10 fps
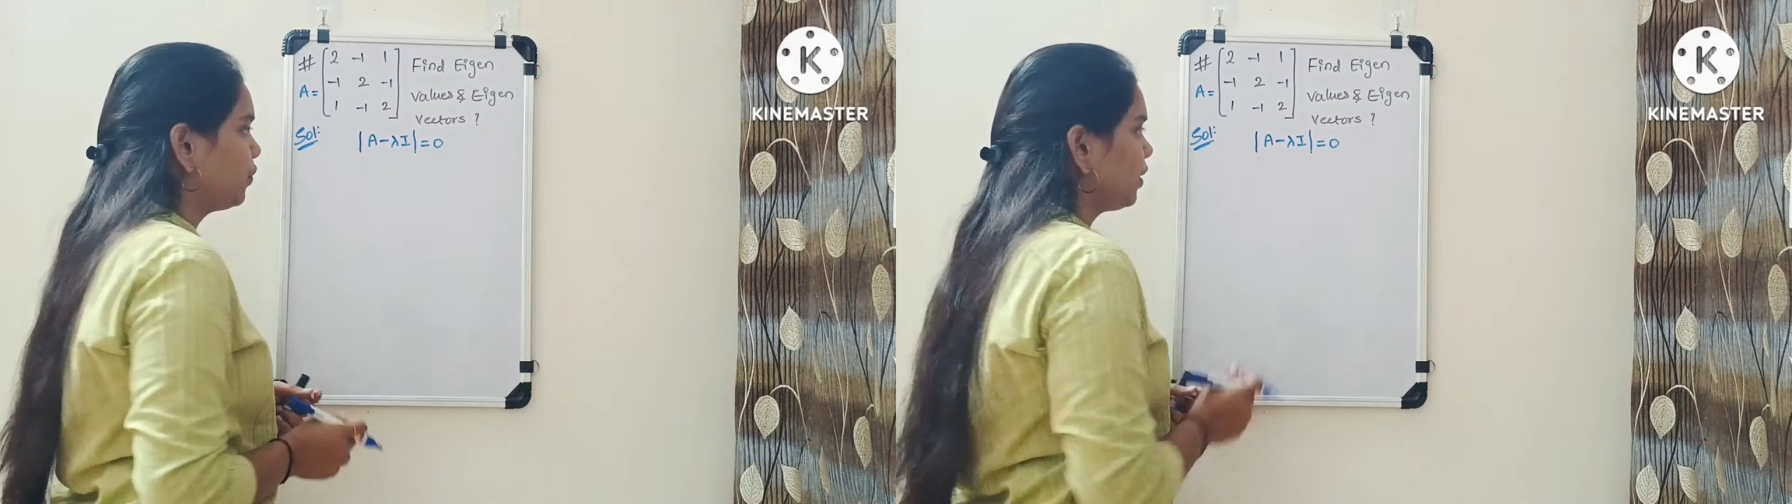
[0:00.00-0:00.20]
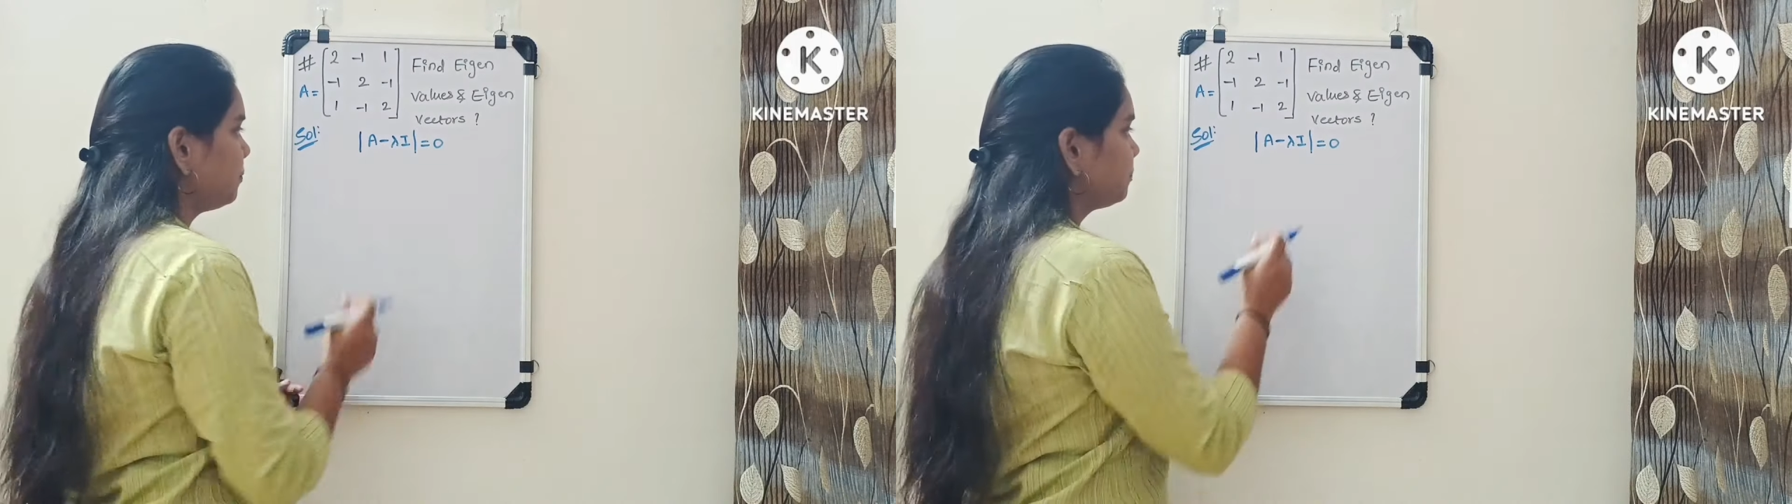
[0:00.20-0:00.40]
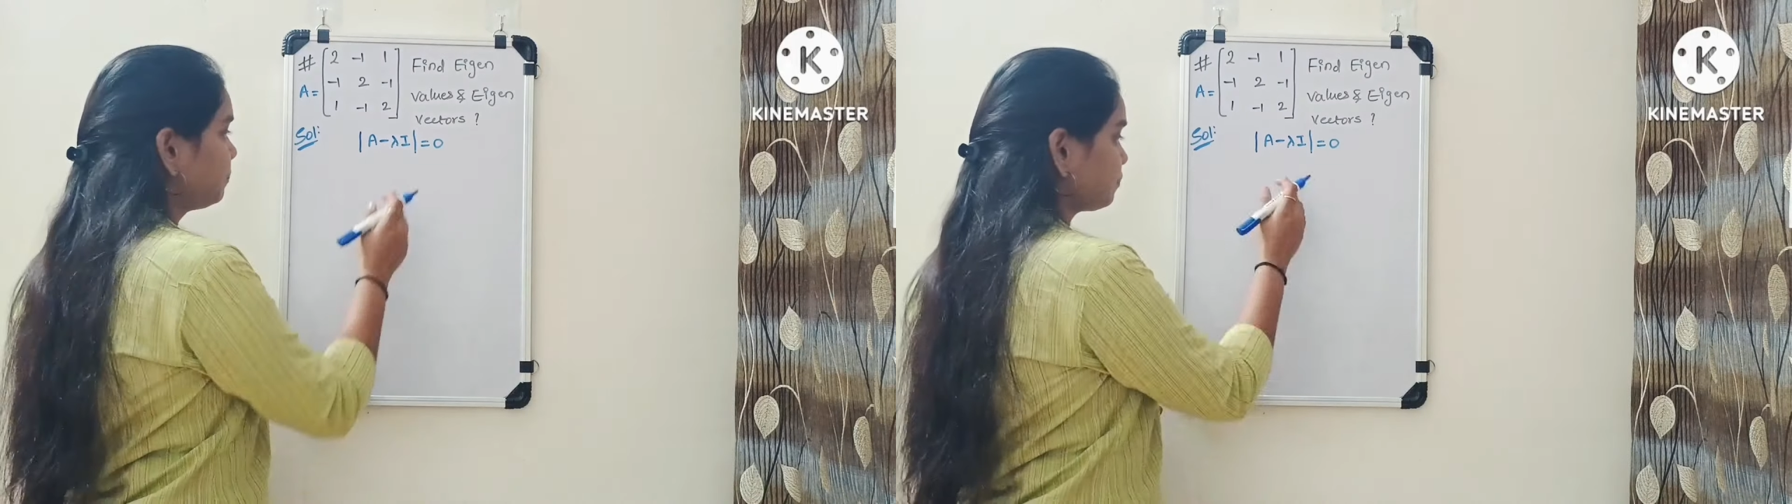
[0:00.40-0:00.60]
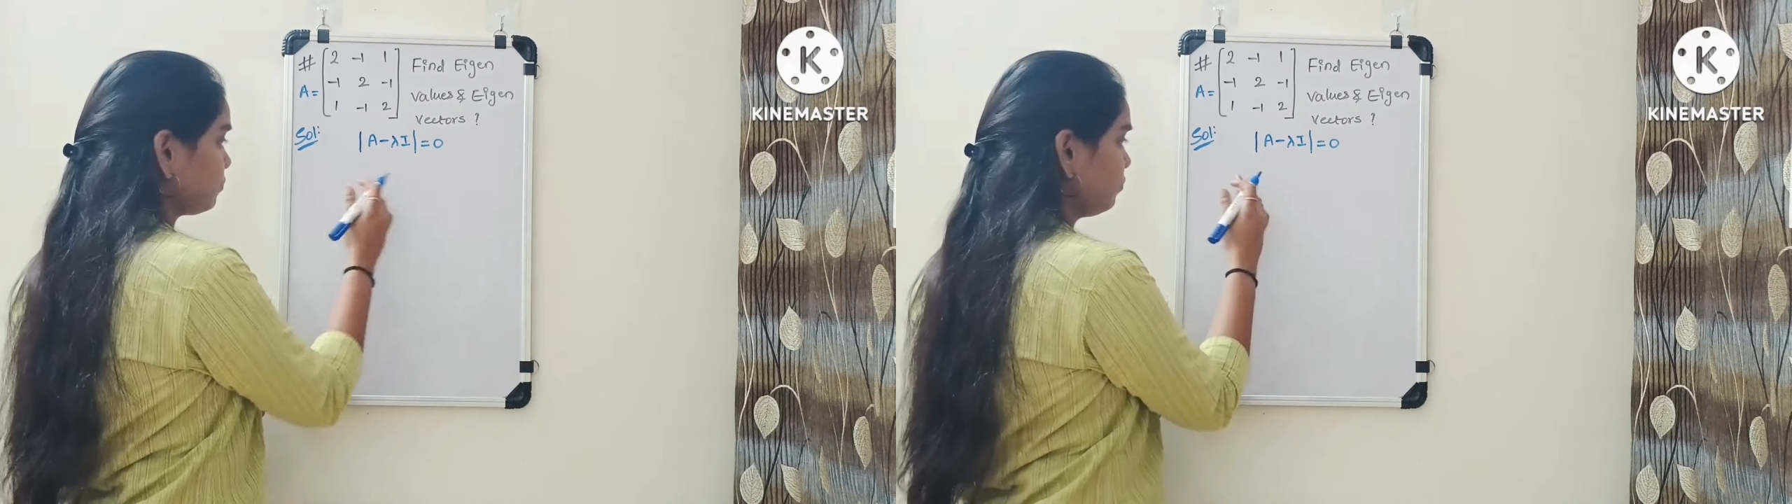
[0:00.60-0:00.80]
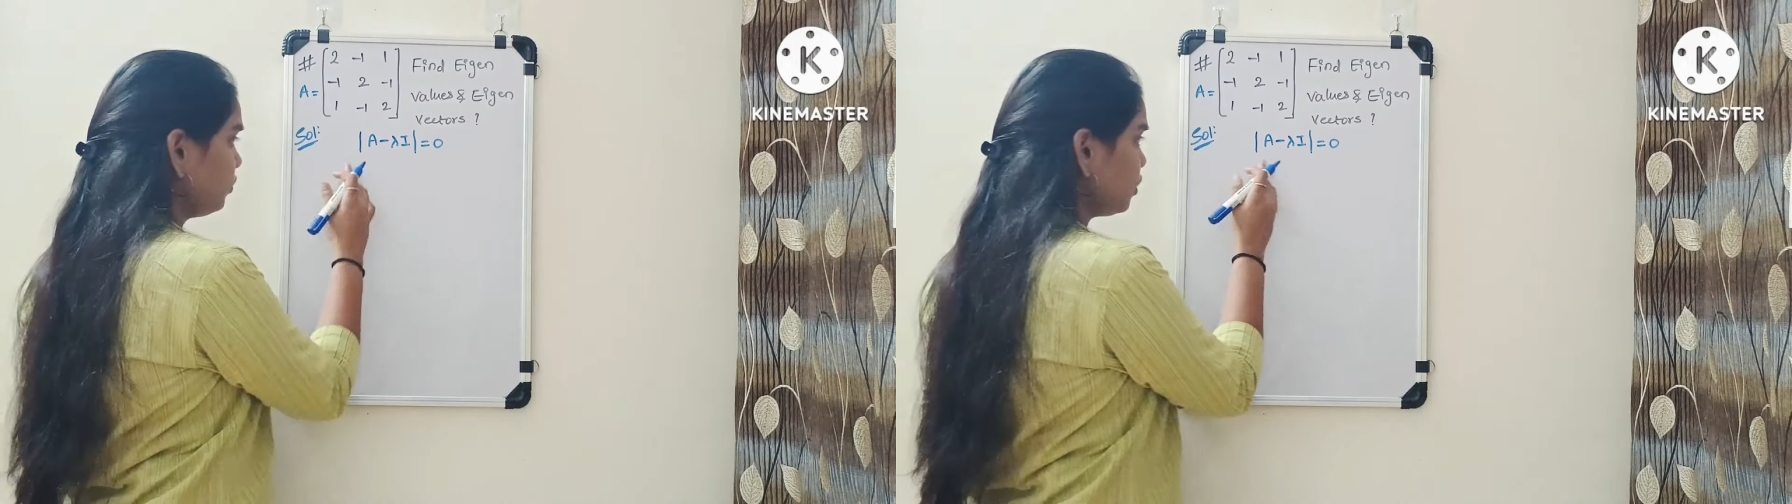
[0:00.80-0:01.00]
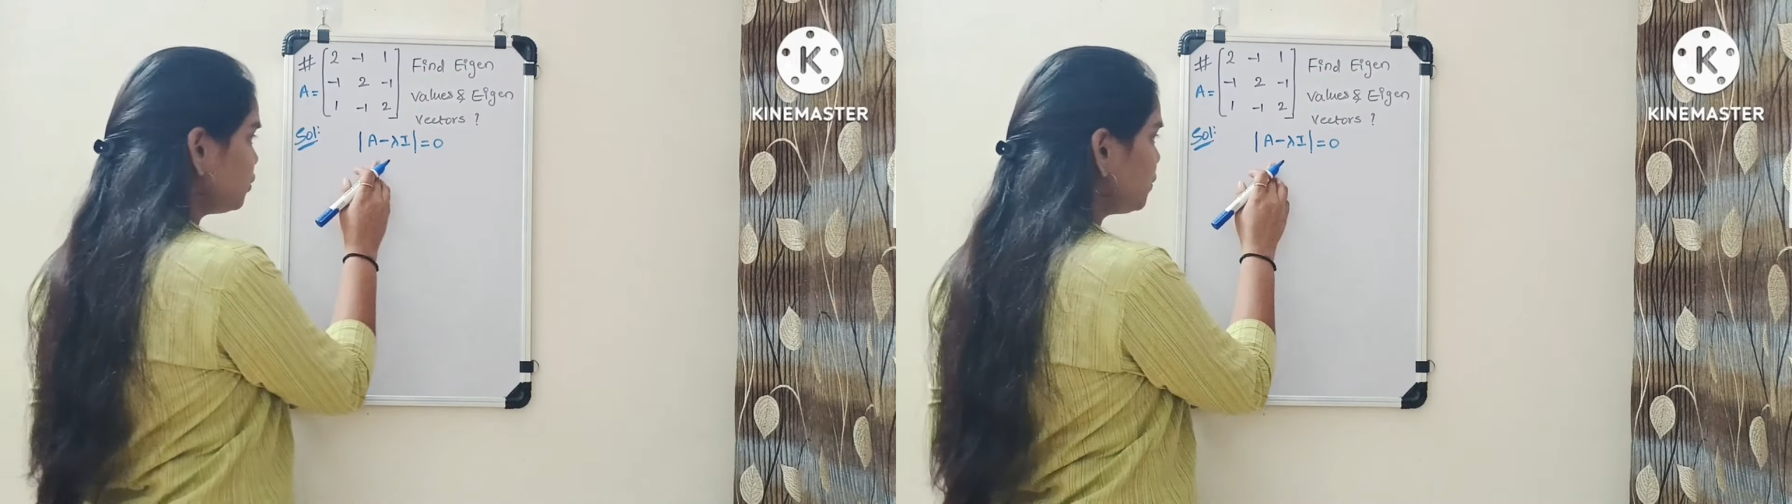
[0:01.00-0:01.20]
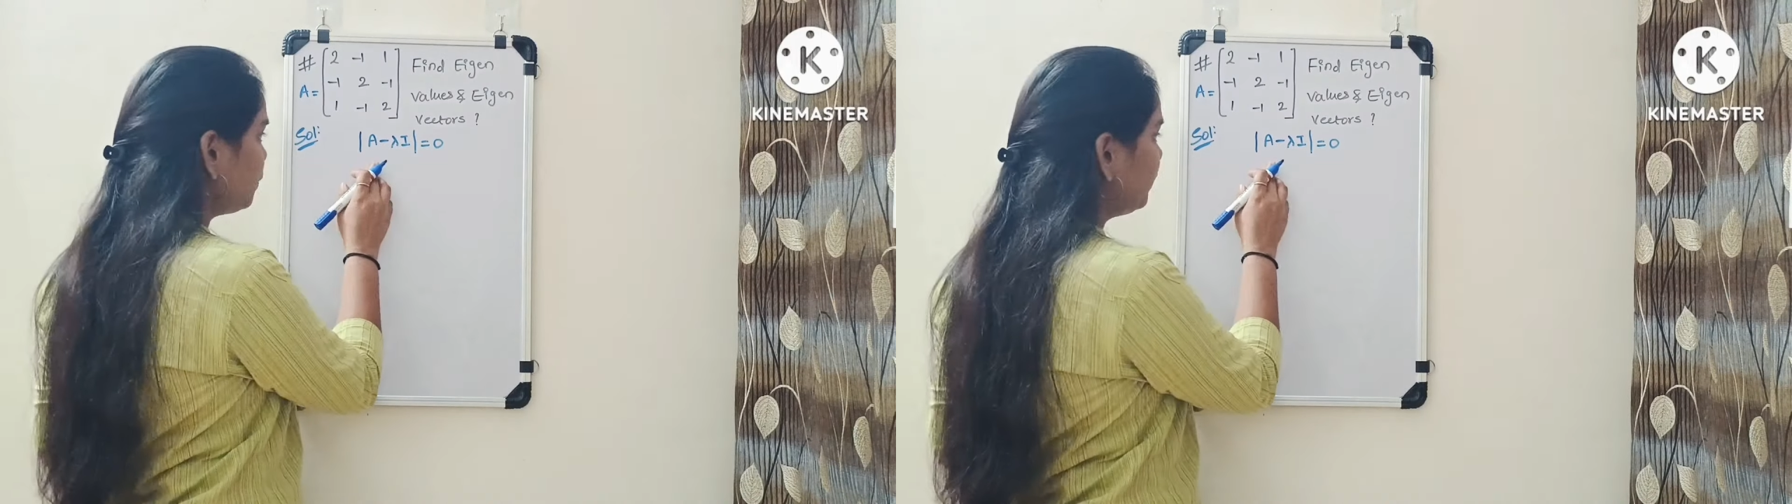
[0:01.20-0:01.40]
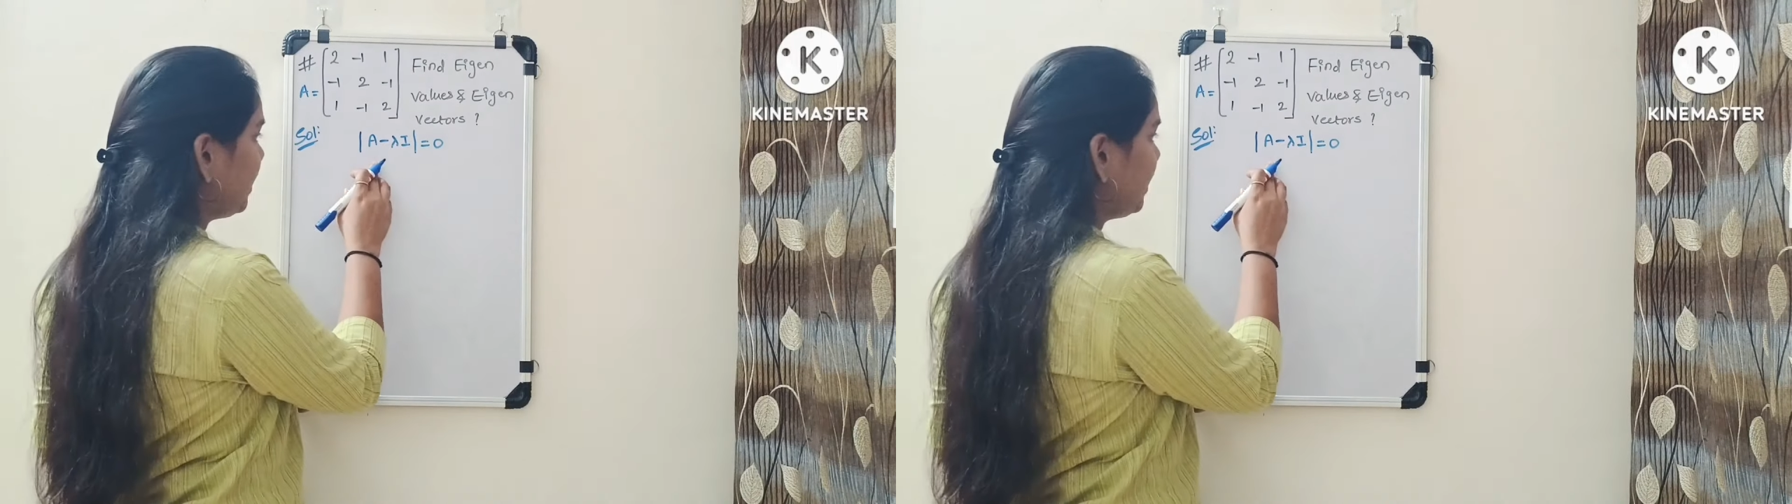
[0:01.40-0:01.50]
Okay, so